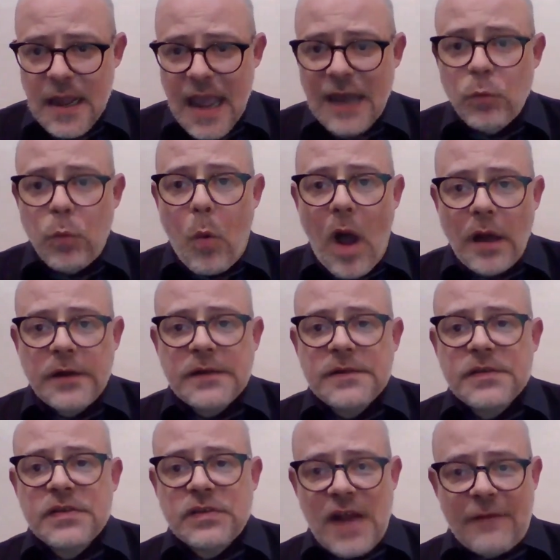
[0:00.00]
and won
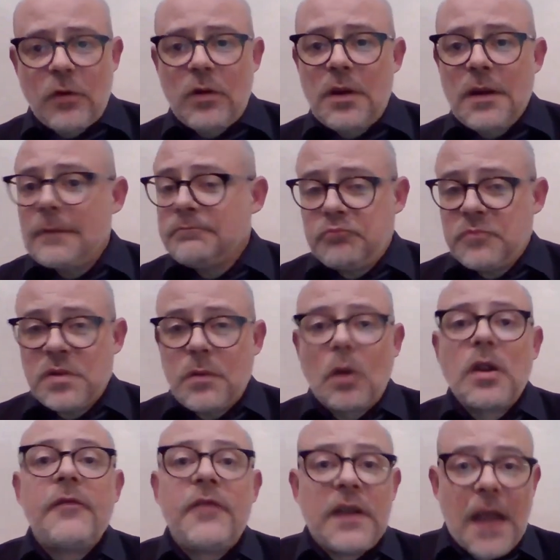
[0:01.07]
several
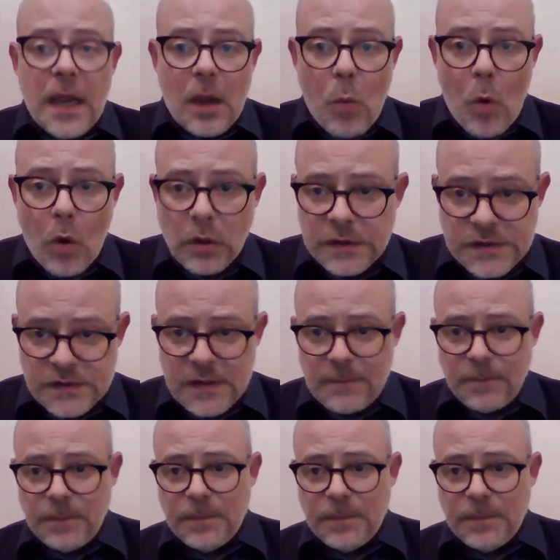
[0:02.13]
Olivier Awards.